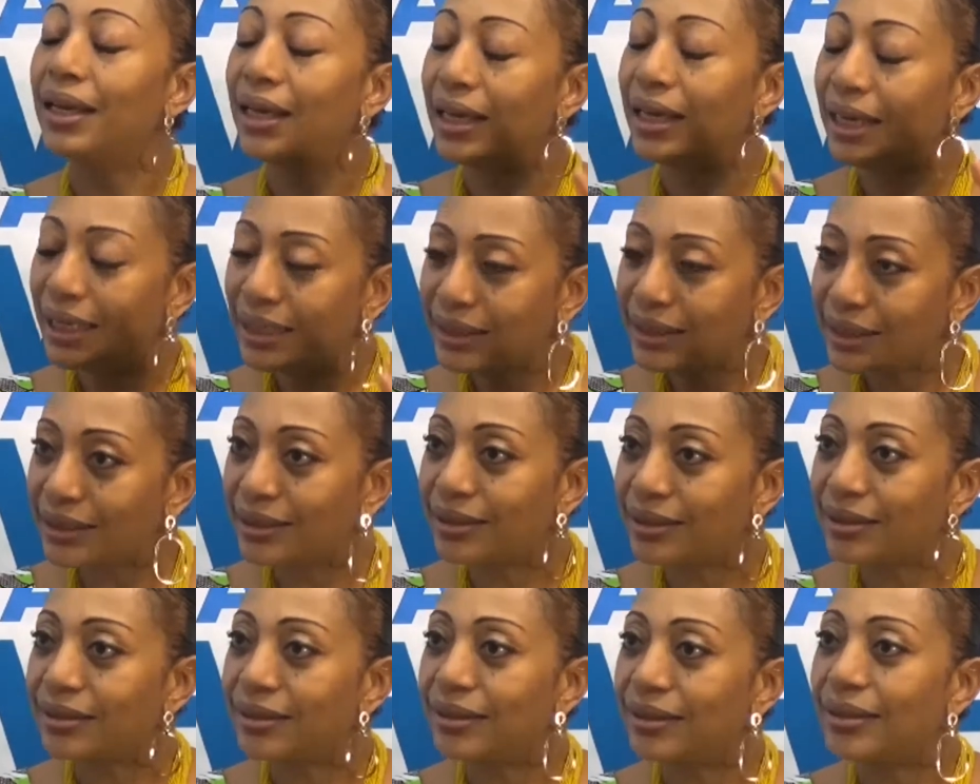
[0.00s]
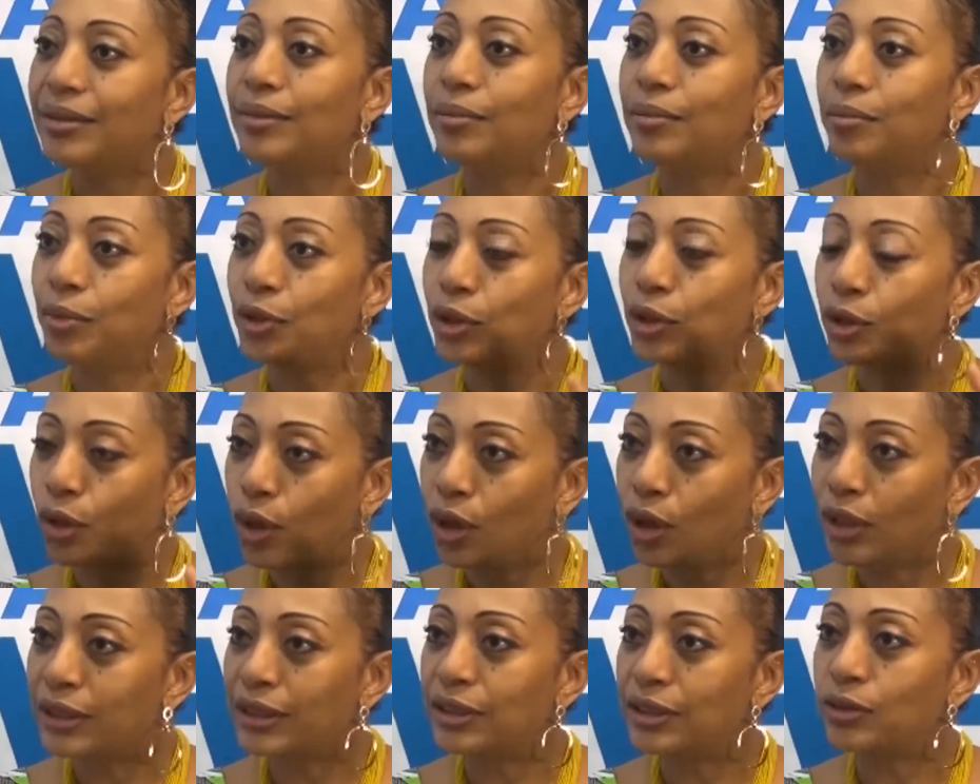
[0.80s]
is
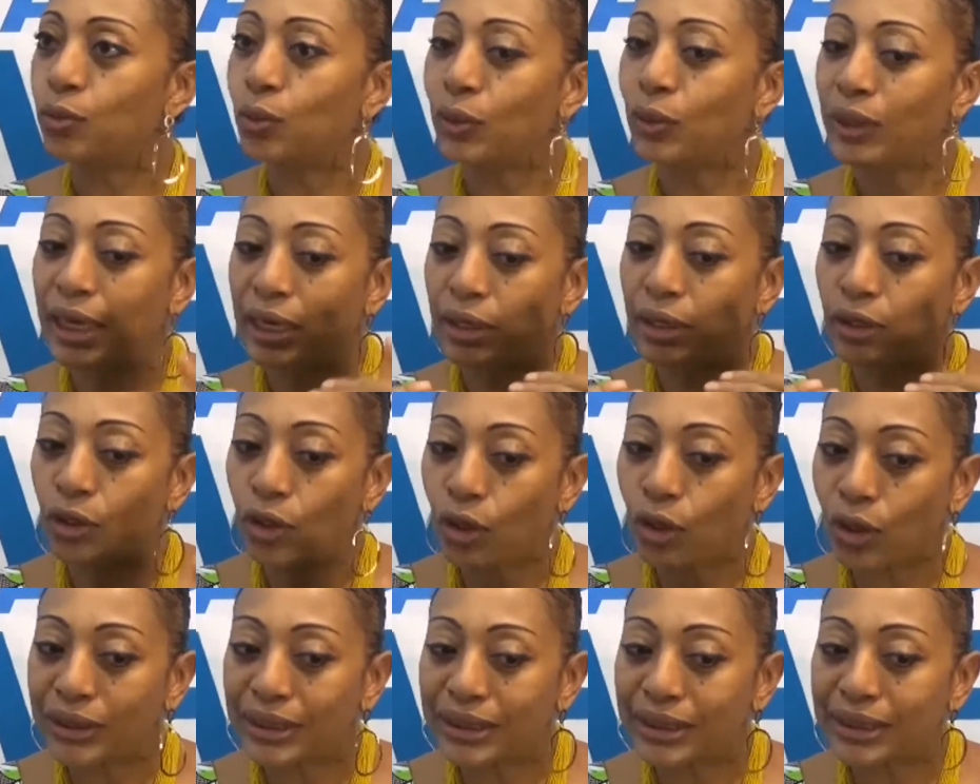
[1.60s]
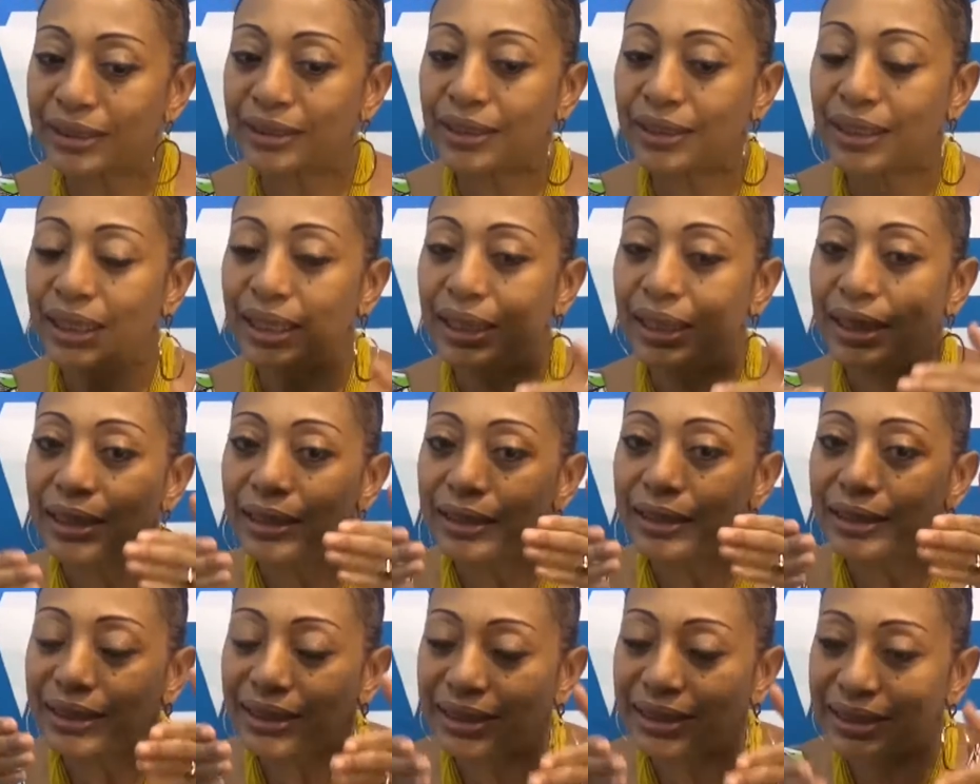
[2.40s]
because we are not
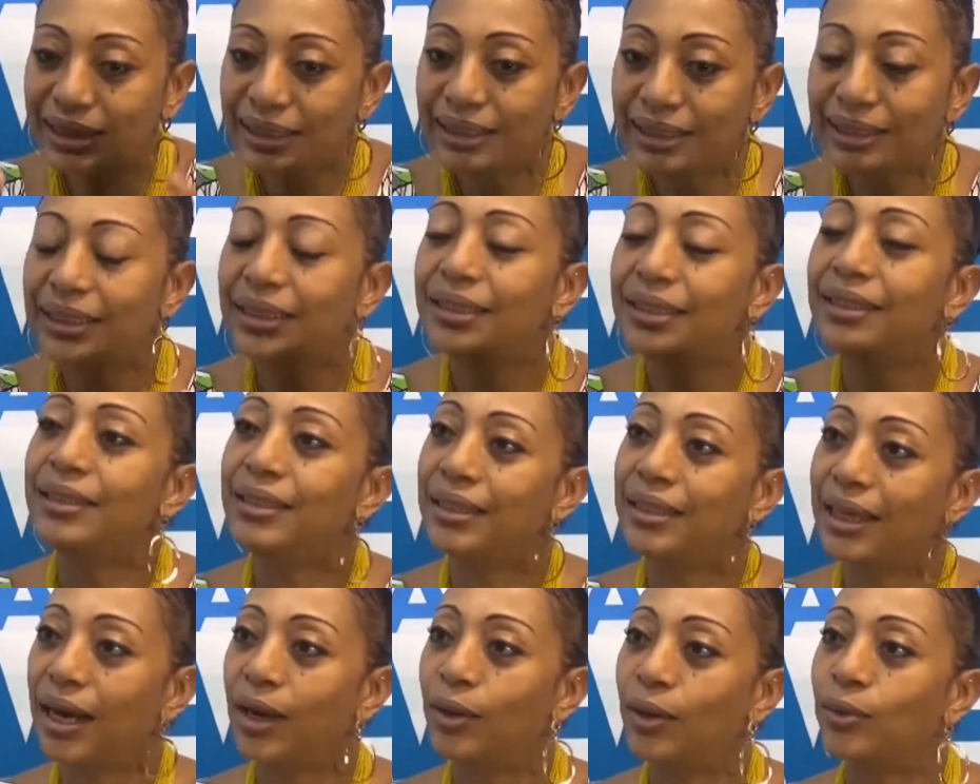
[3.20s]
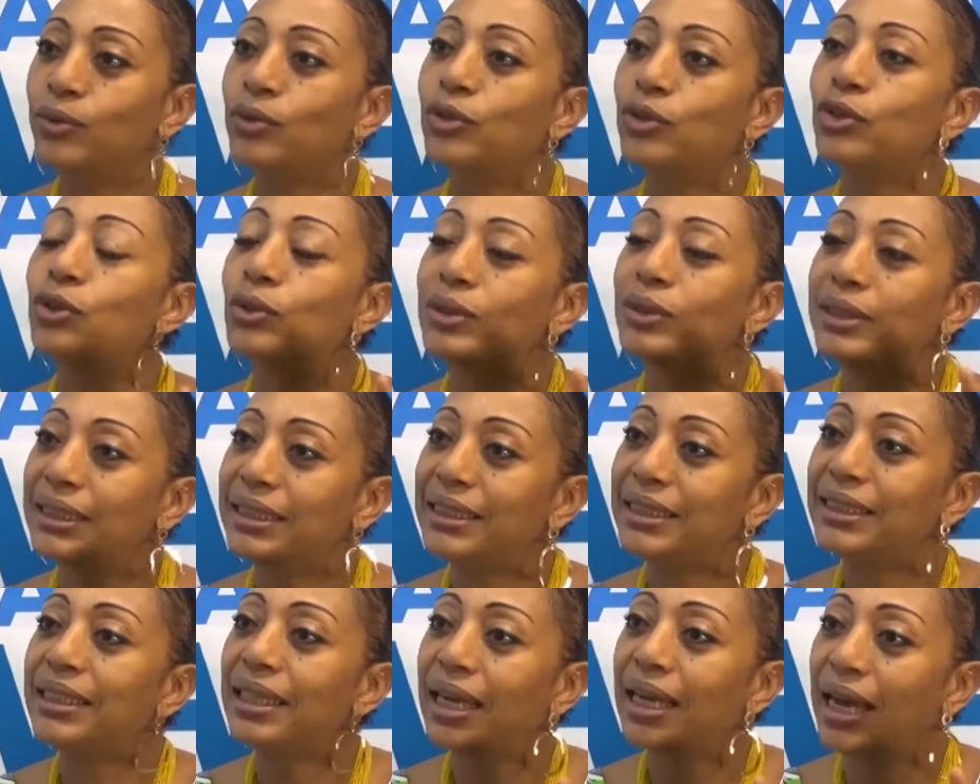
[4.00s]
sitting down to
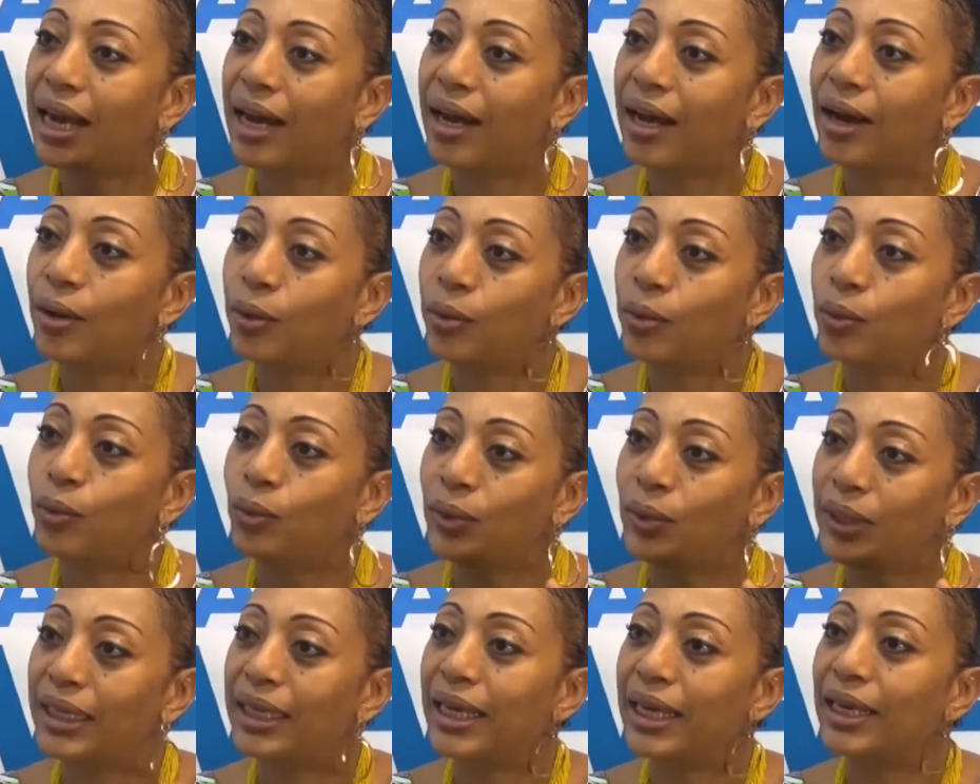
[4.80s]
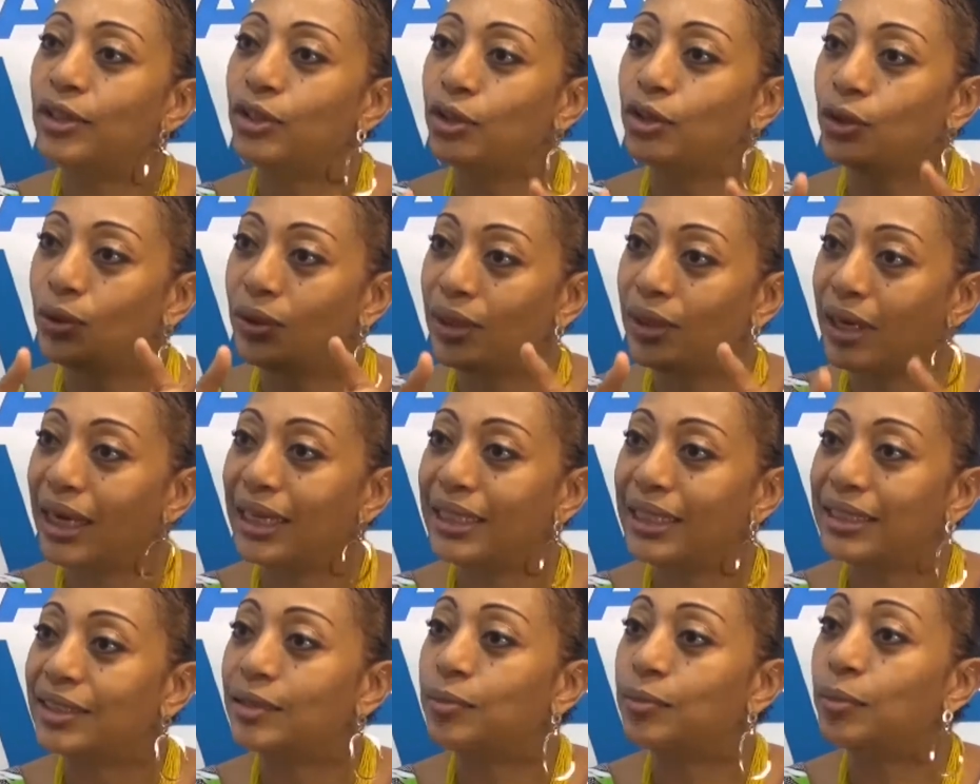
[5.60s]
see how we can
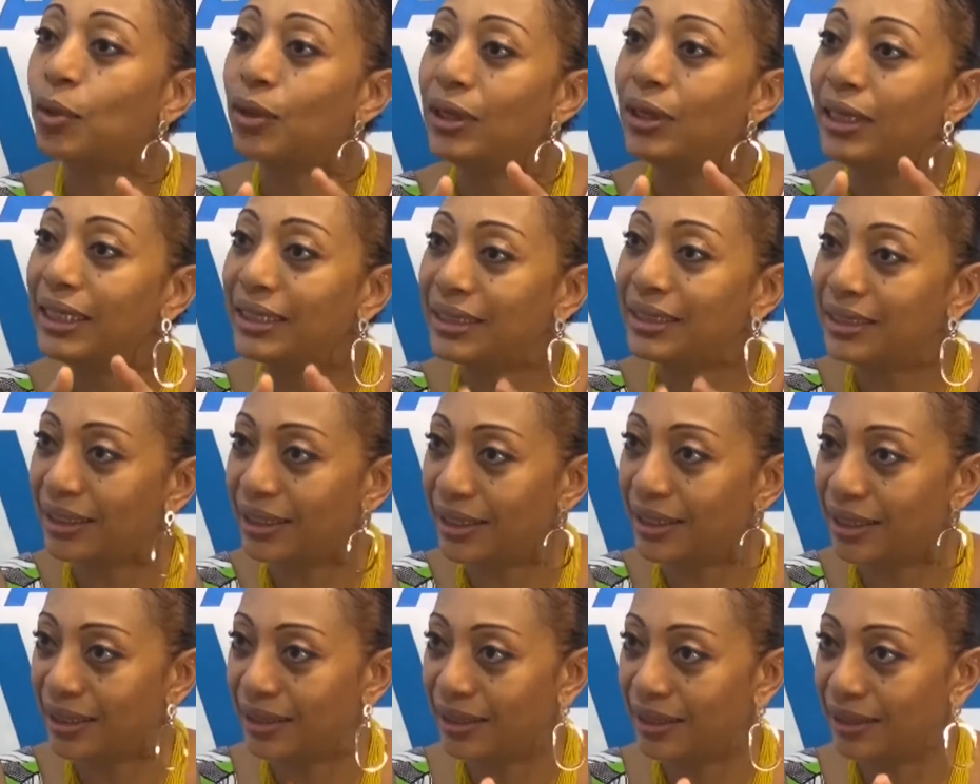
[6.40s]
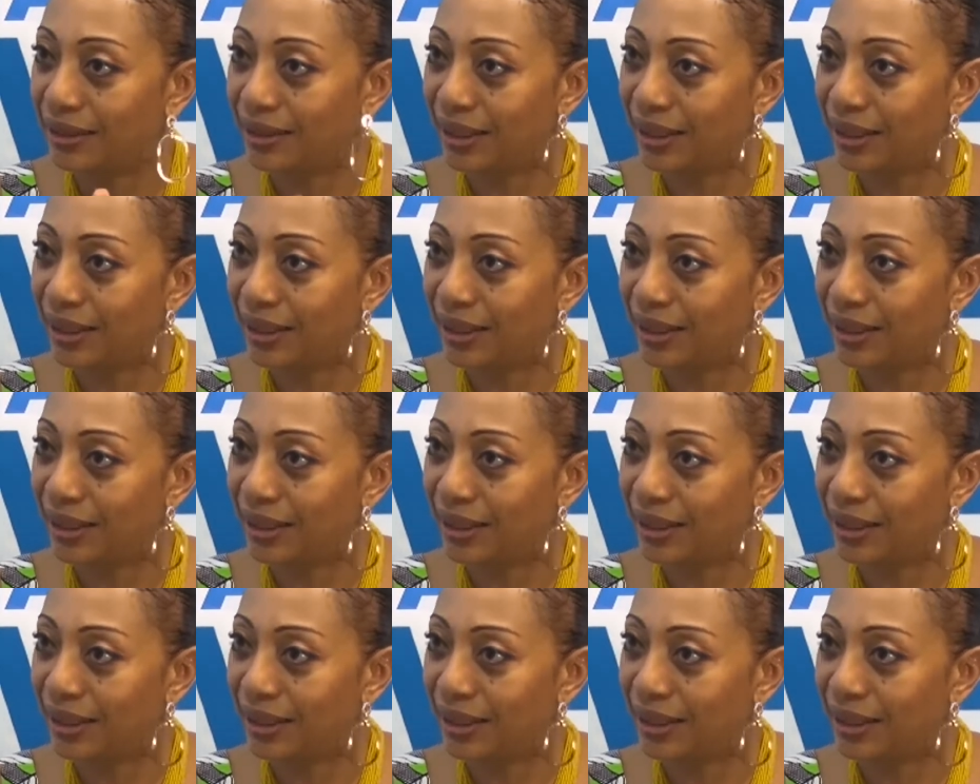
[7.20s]
unite politically.